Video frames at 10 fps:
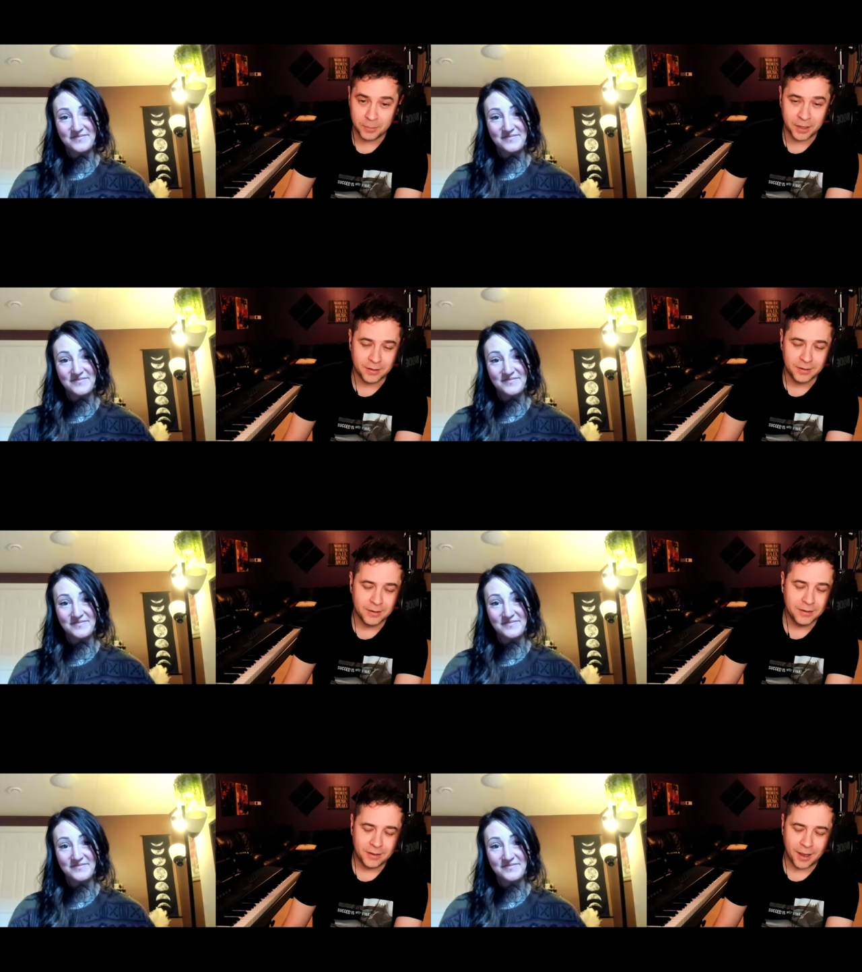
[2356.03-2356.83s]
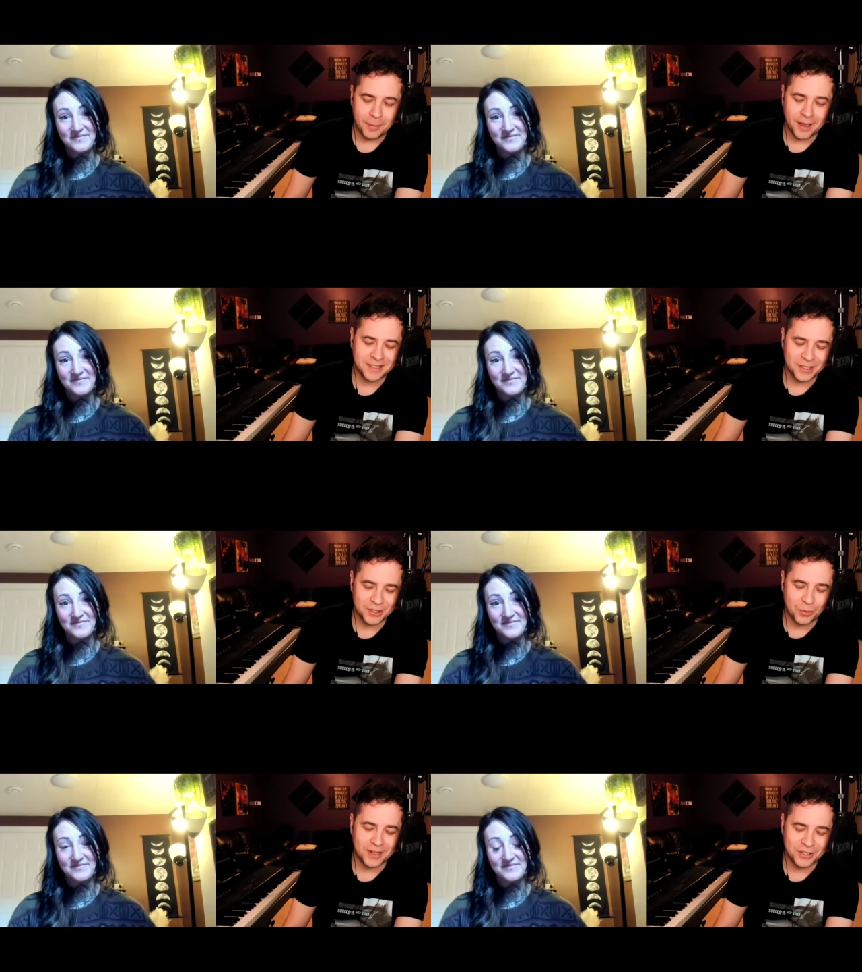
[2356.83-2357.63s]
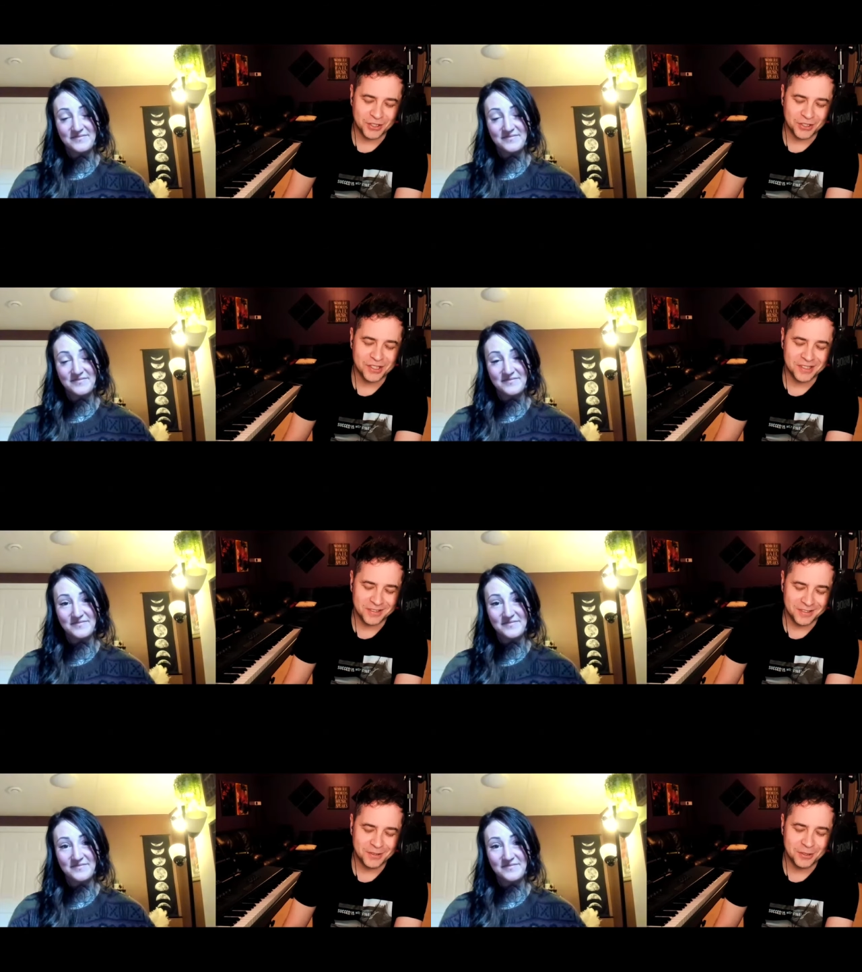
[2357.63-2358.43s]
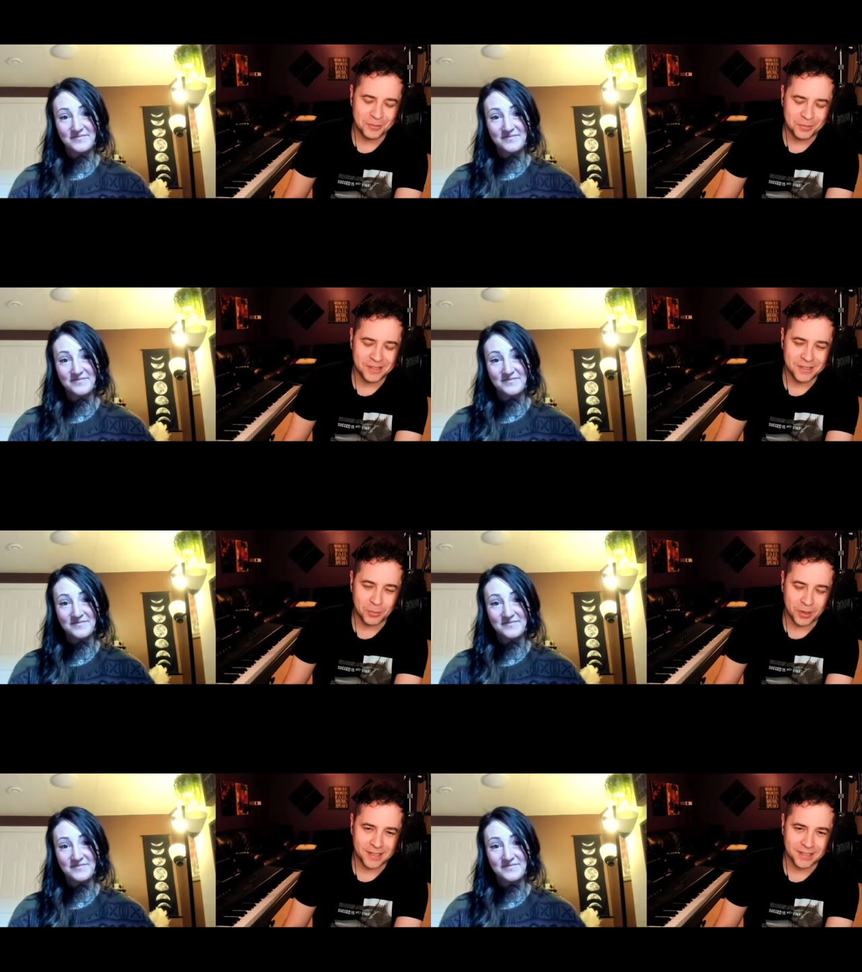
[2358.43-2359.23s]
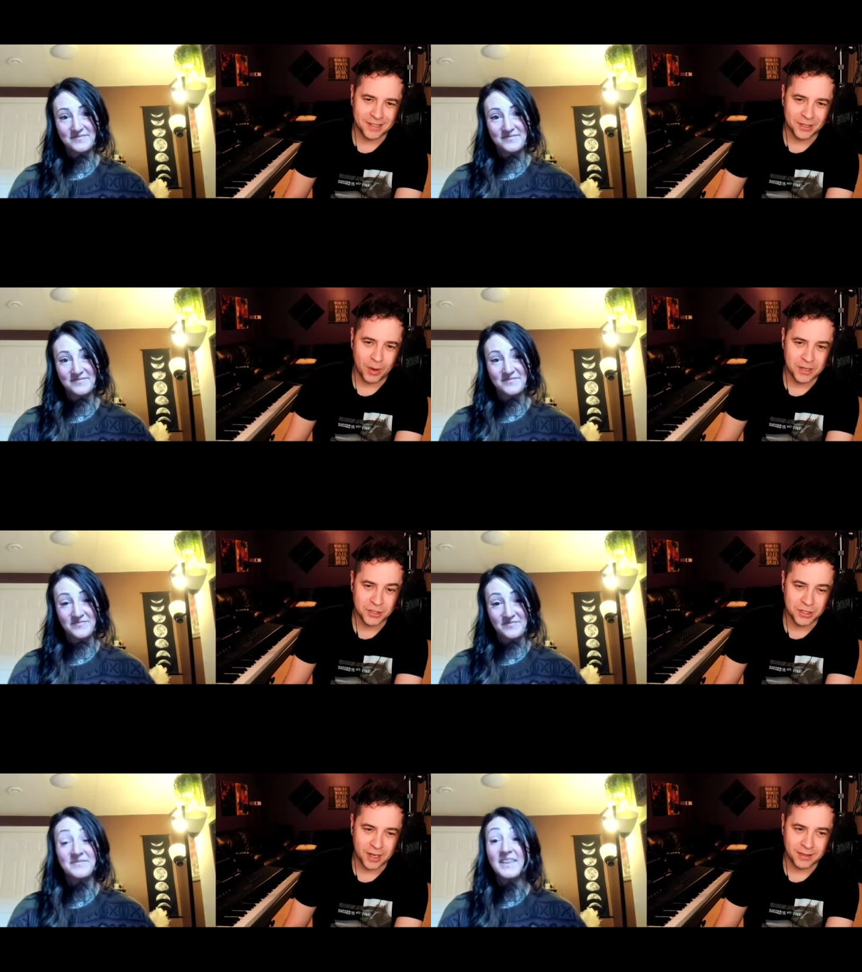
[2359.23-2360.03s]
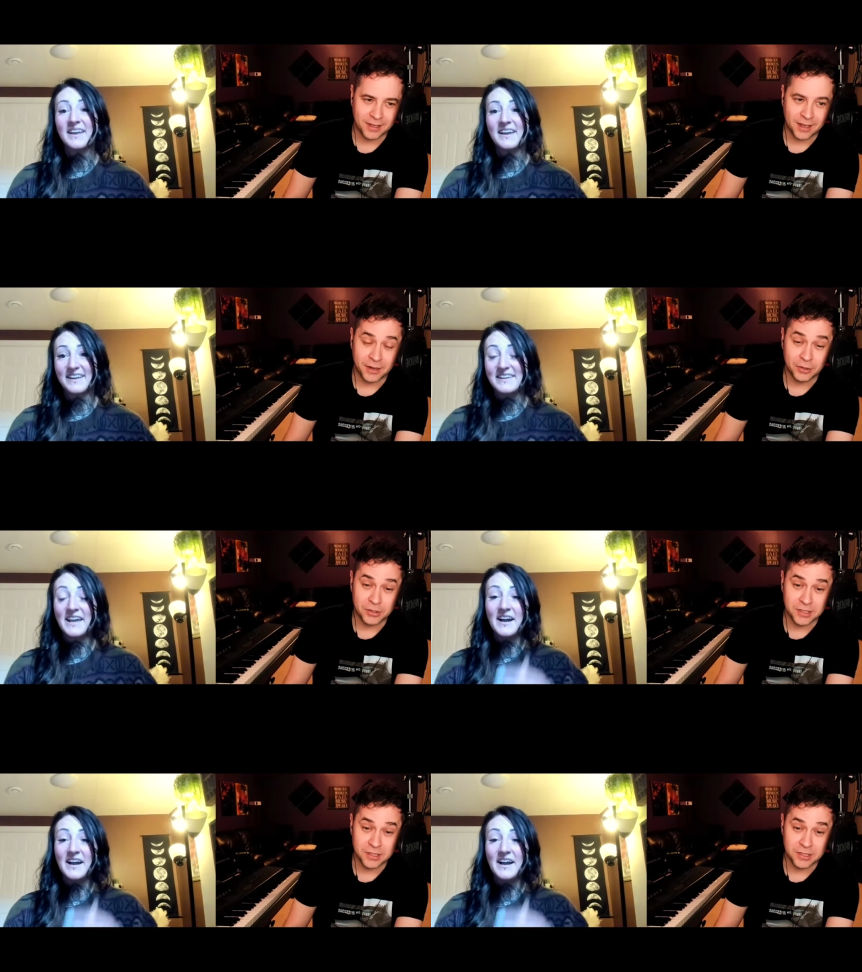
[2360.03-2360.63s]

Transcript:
Speaker 1: I mean, I'm asking this question just to be someone asking the question. I think I yeah.